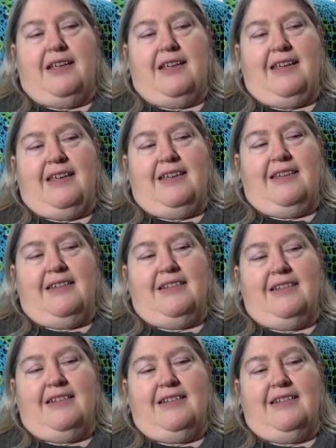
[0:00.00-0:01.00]
and
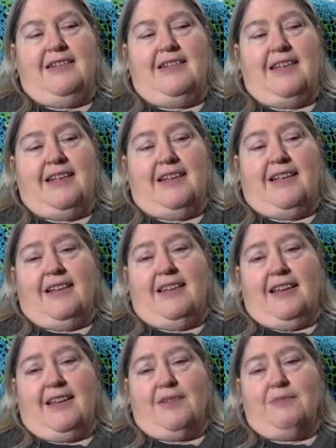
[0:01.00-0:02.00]
uh, yeah, I
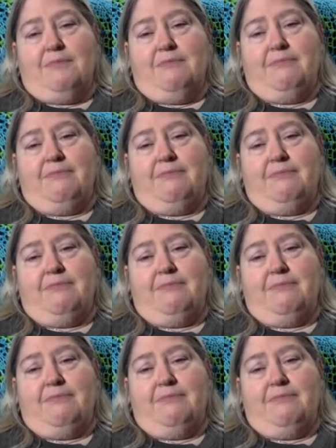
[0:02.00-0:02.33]
like them.